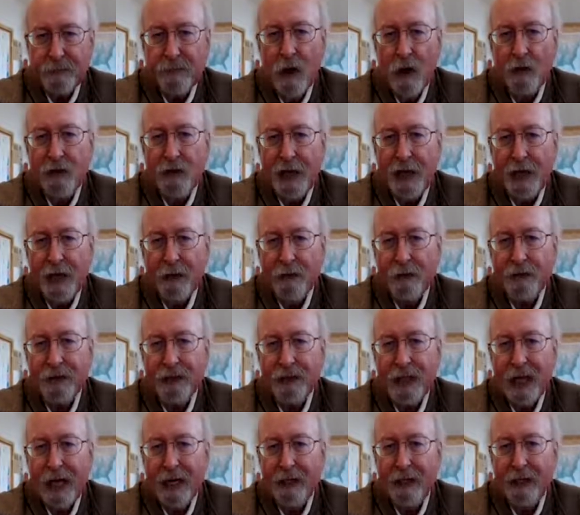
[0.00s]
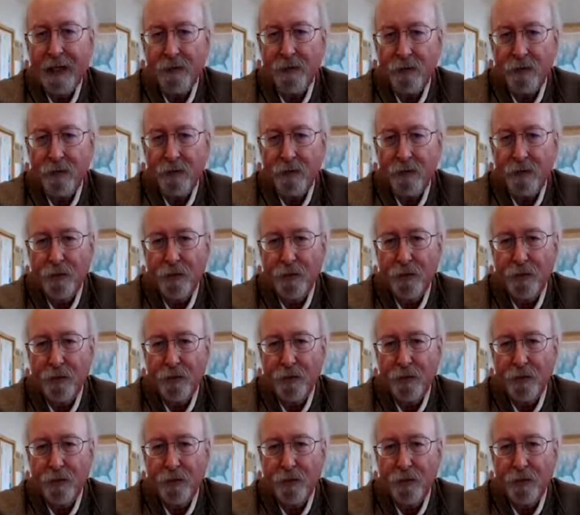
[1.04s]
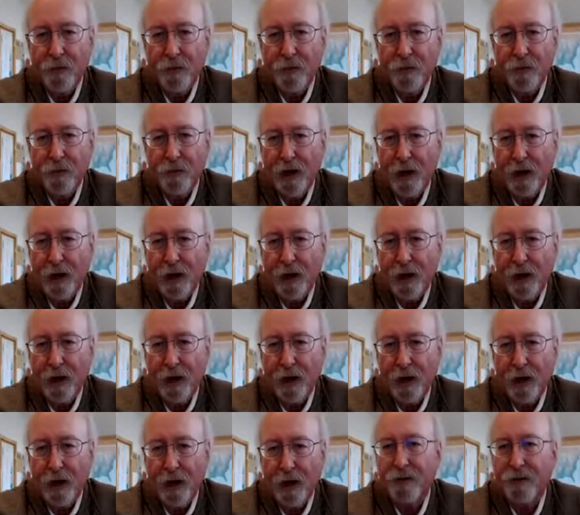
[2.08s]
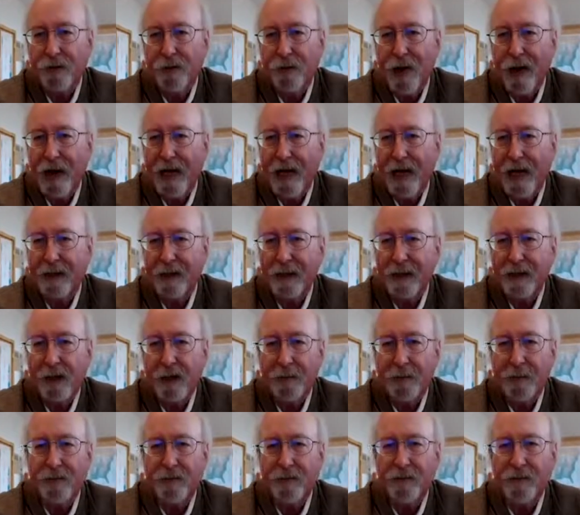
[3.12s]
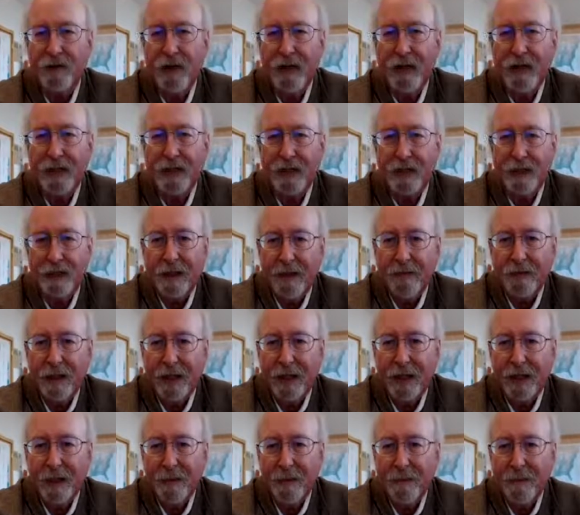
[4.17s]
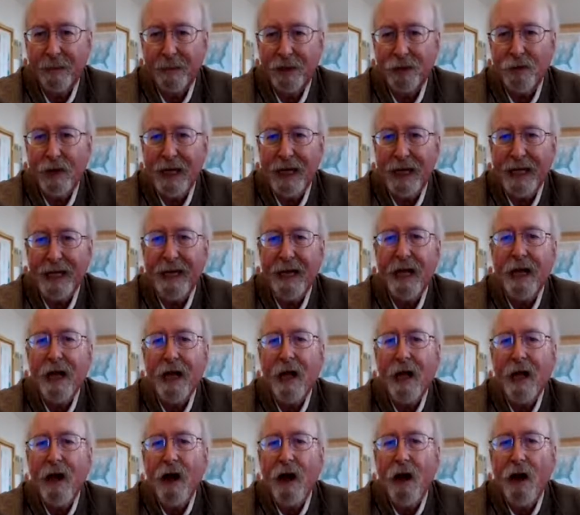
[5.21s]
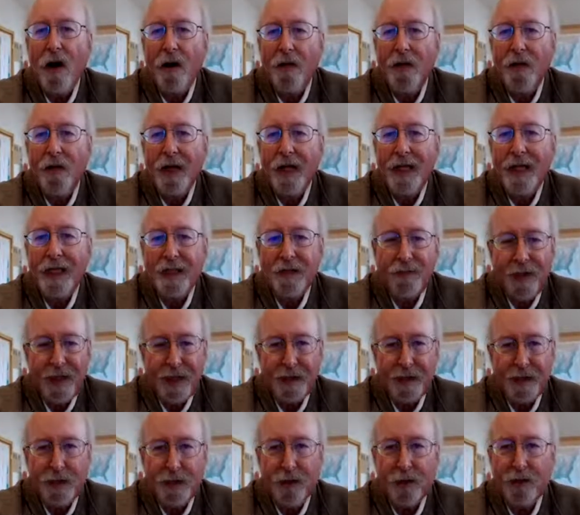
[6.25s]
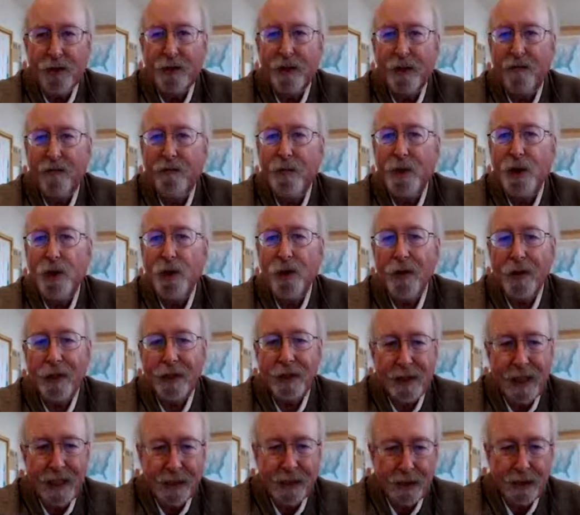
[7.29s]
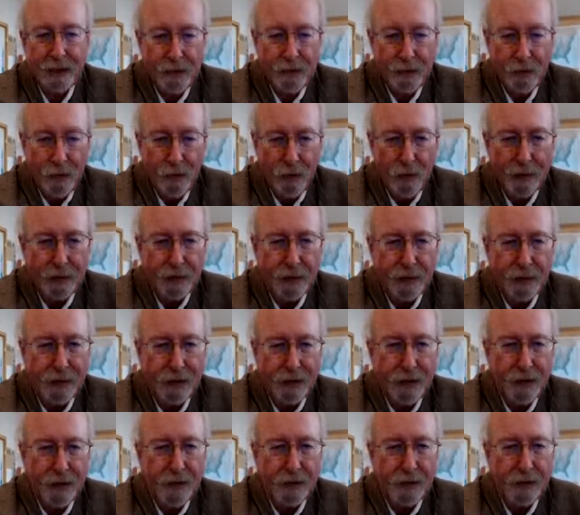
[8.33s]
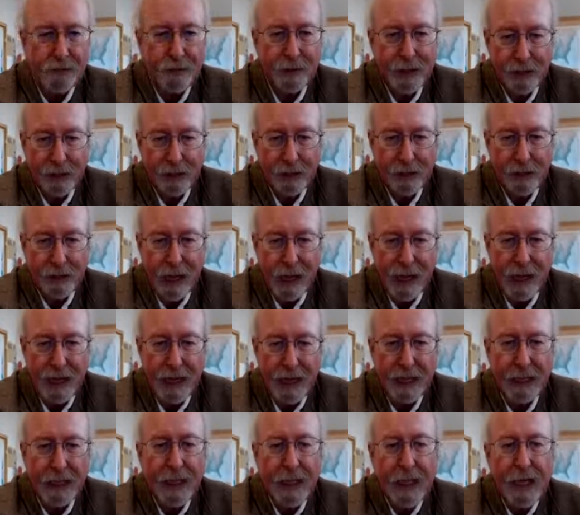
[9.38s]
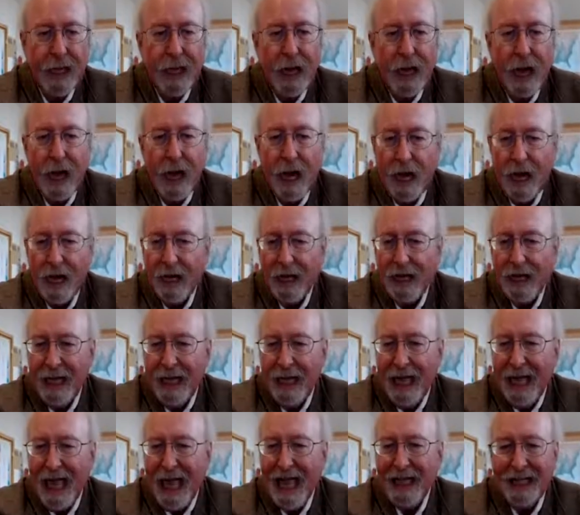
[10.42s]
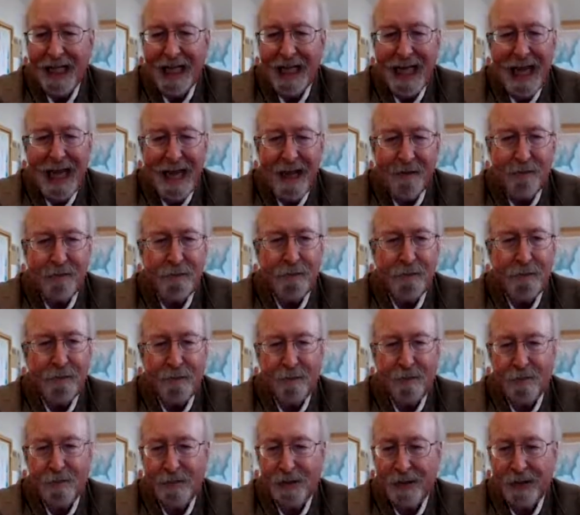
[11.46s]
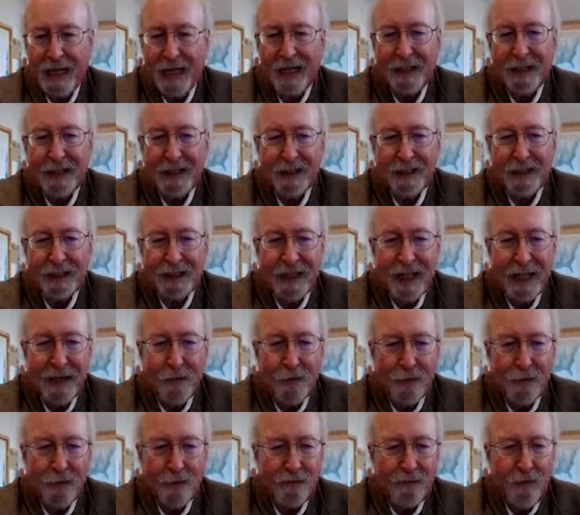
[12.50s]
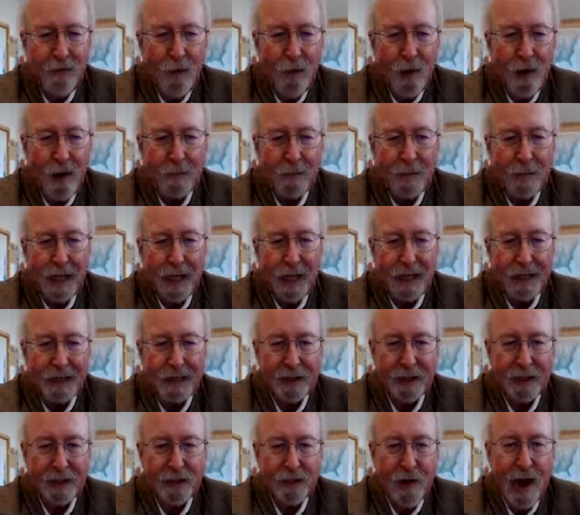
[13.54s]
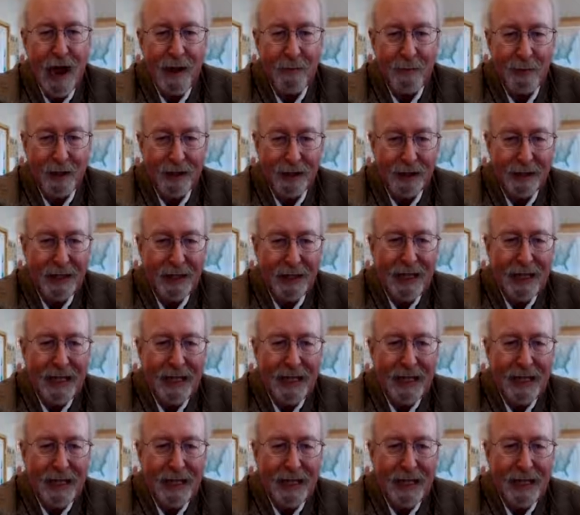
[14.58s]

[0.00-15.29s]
on the other side of the ridge because these scarps face to the right and these scarps face to the left. And in between are these features of pure extensional origin. Here's what they look like. And they have, since they were formed as a graben,